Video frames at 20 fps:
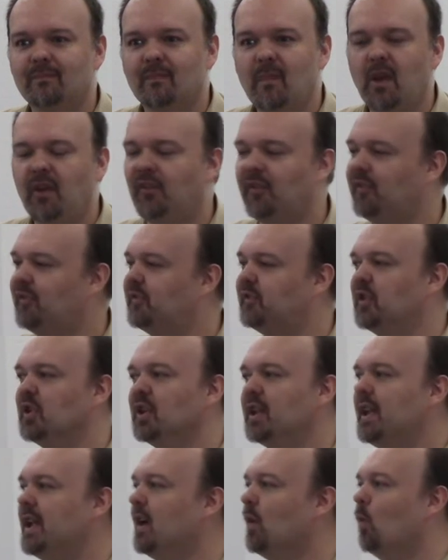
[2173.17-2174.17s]
He's
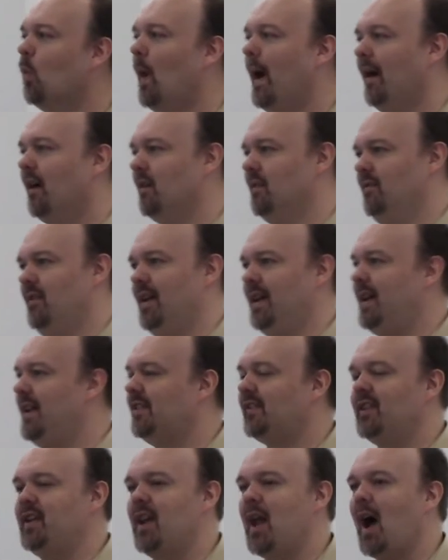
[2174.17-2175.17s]
fully aware of it.
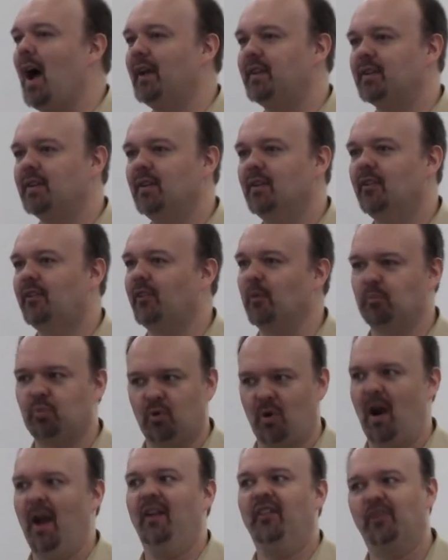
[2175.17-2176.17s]
He's not
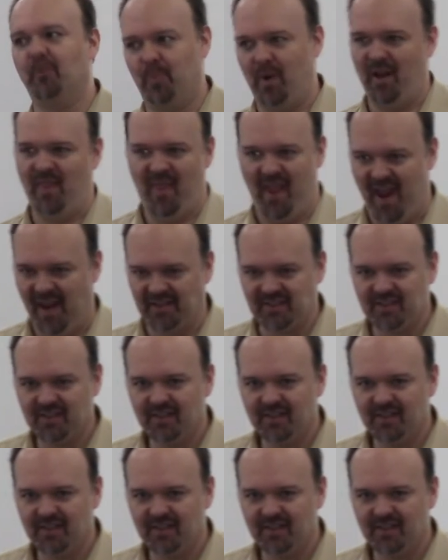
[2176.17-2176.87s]
surprised by that